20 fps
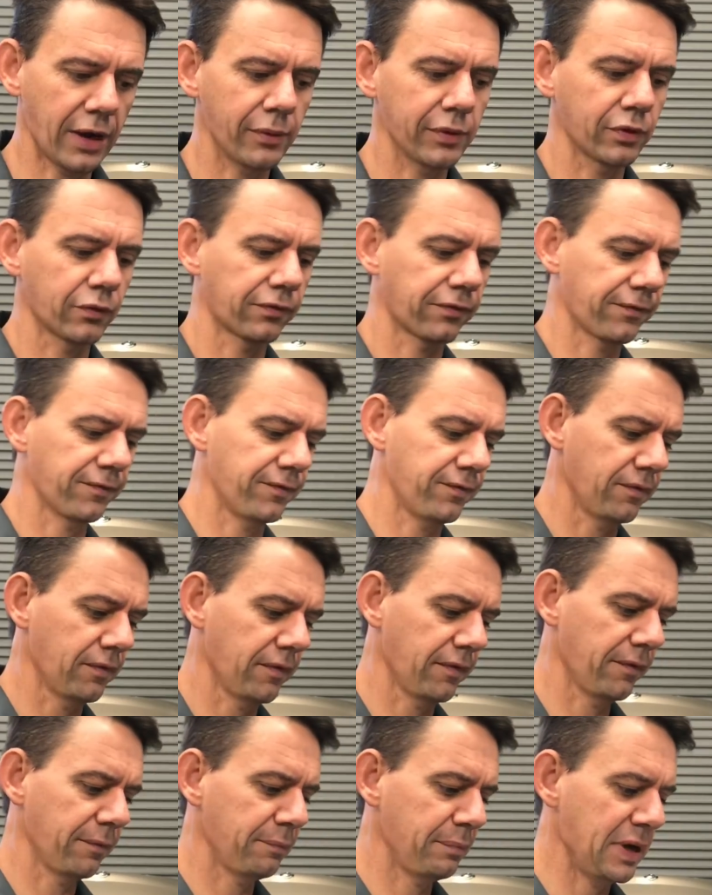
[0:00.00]
would
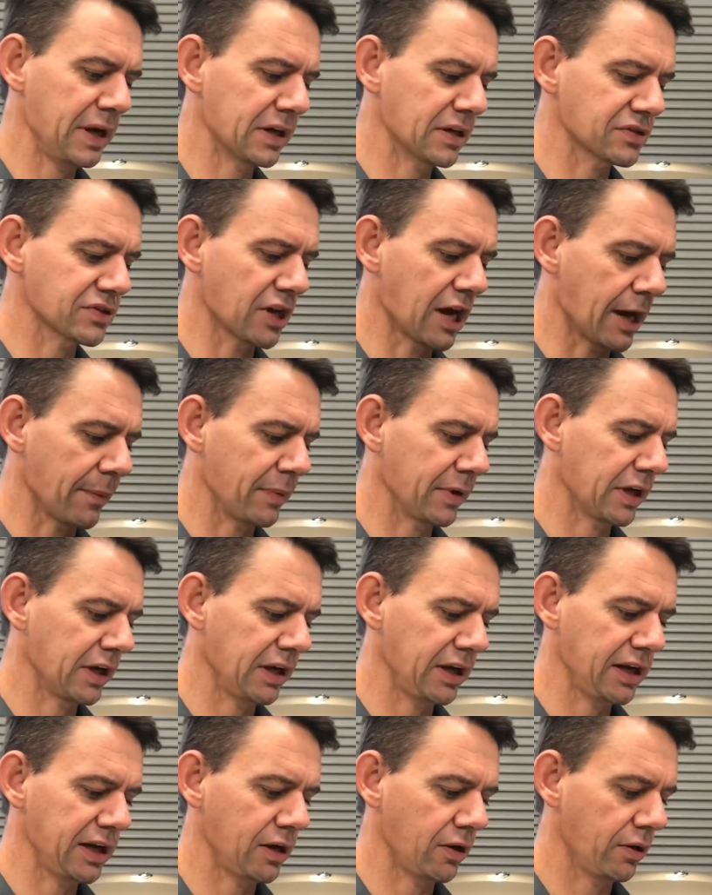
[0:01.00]
pick a topic
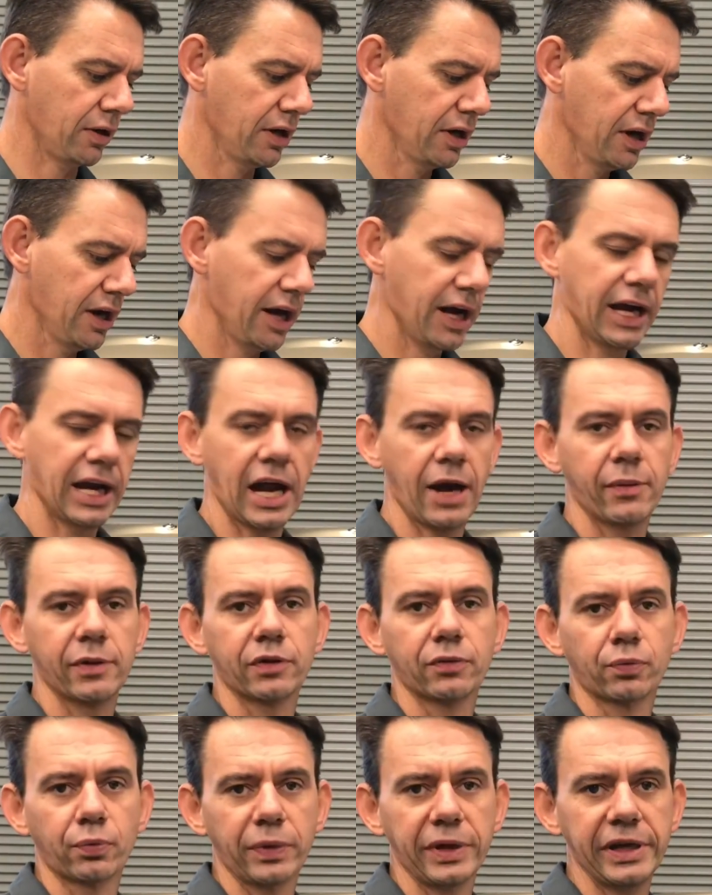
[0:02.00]
in here and I would
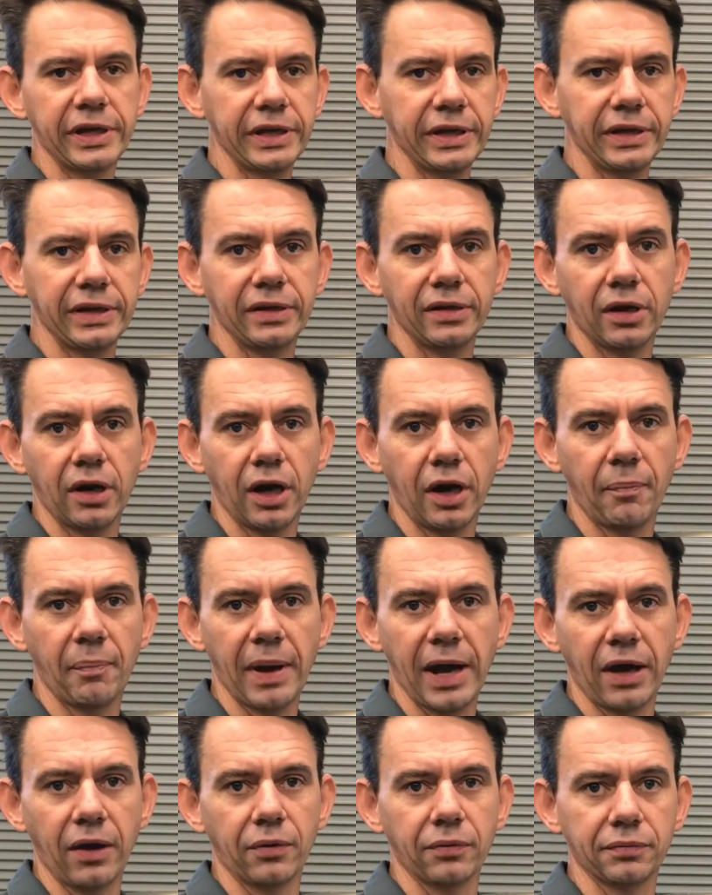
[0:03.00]
read
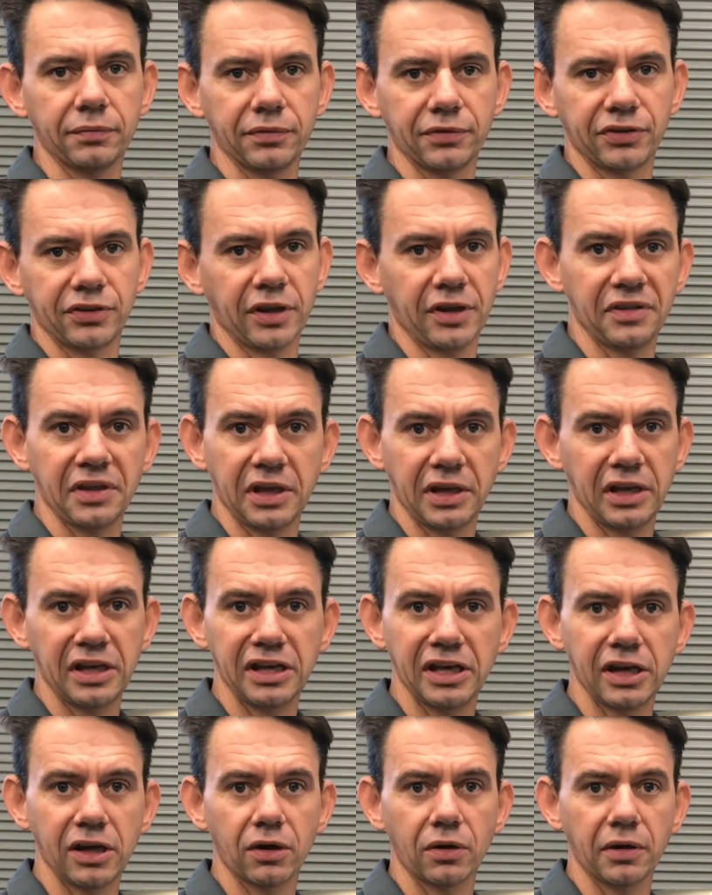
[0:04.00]
about something in
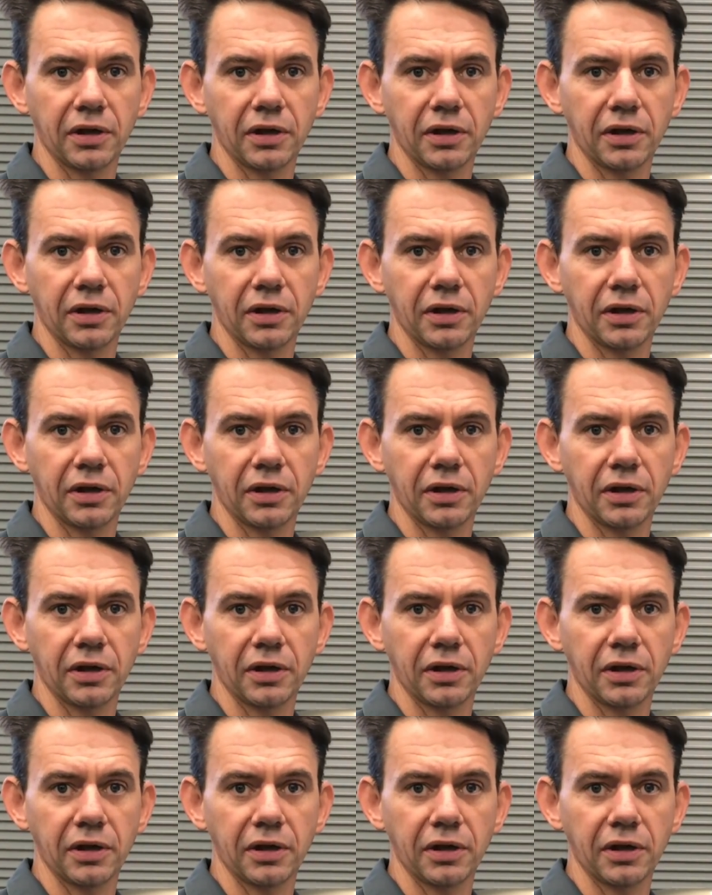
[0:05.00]
here,